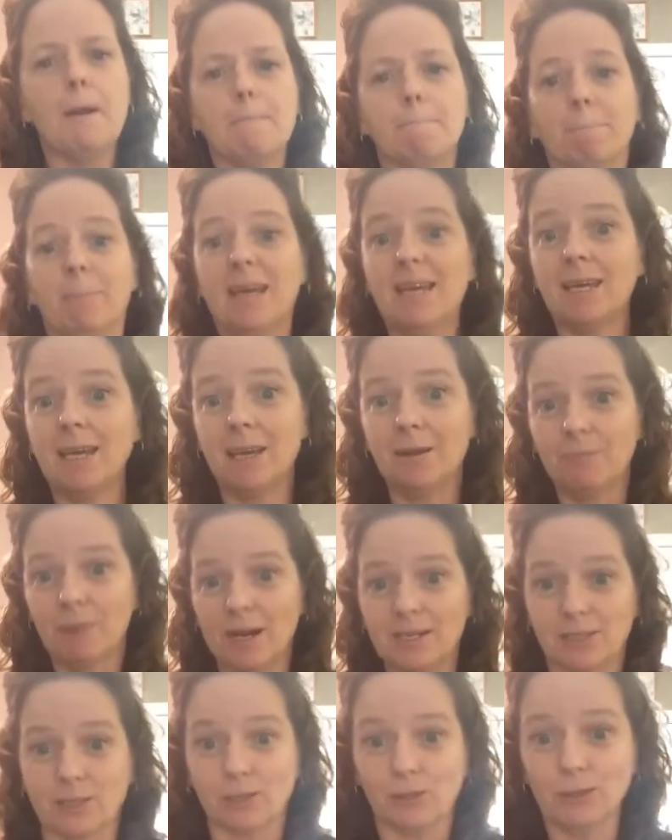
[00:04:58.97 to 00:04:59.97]
making
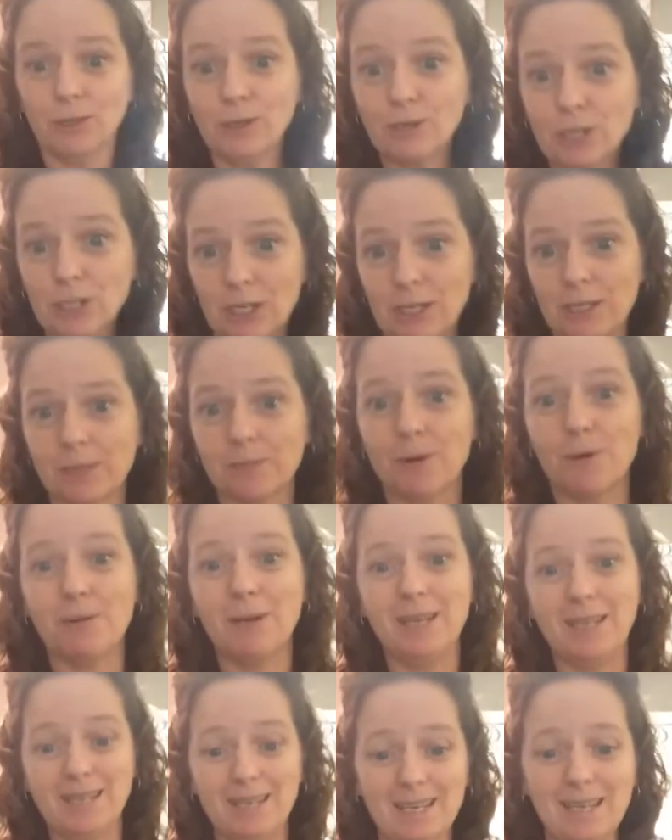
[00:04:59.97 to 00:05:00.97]
resolutions, what
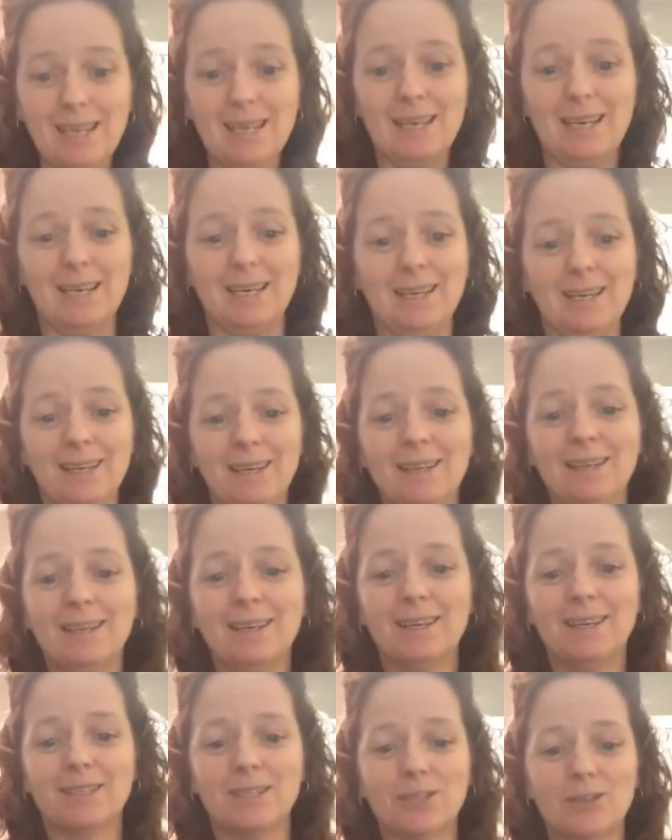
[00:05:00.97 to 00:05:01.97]
we need
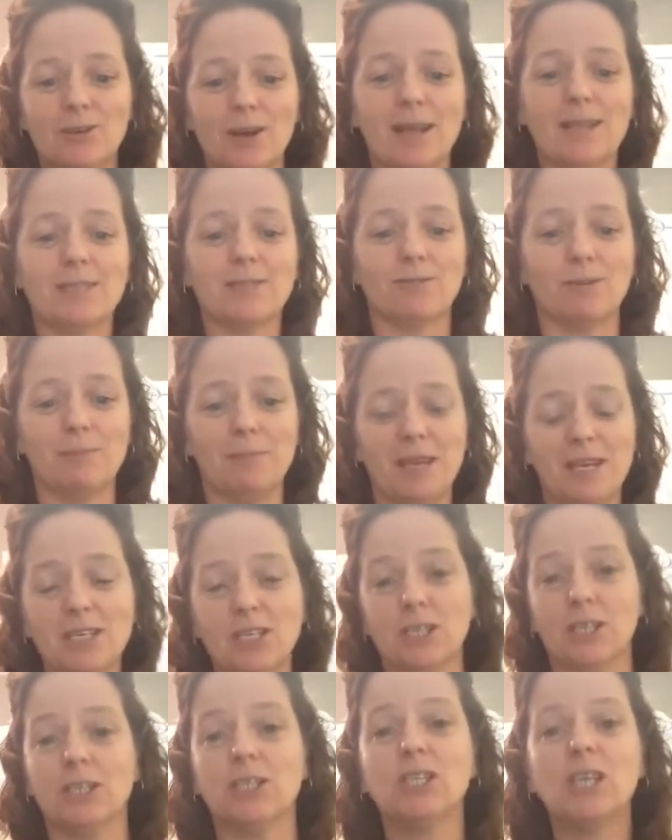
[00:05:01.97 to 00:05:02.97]
is a
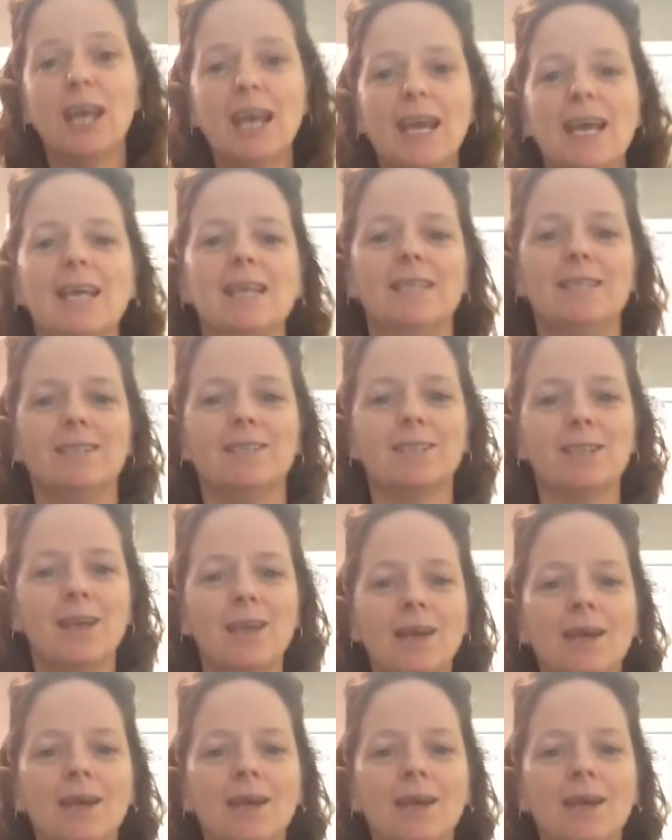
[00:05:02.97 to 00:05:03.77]
transformation, change